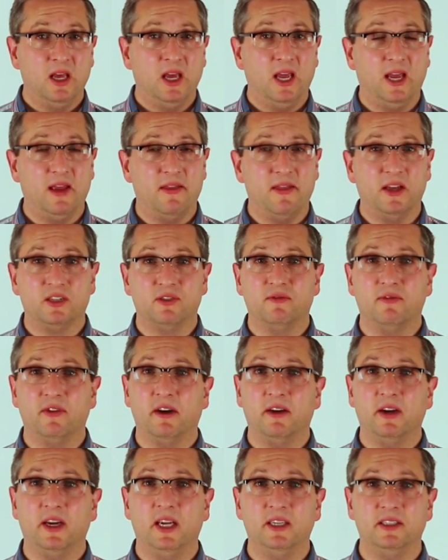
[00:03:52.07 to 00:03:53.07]
And that's
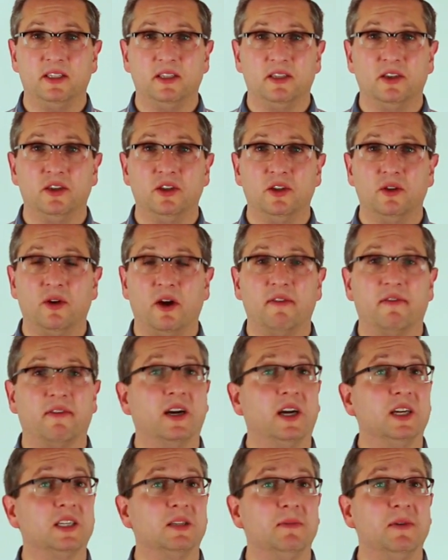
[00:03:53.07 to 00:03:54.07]
very easy to do. I
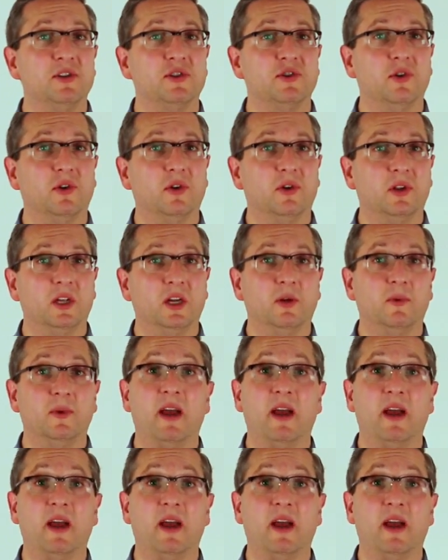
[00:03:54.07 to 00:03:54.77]
forgot to mention earlier,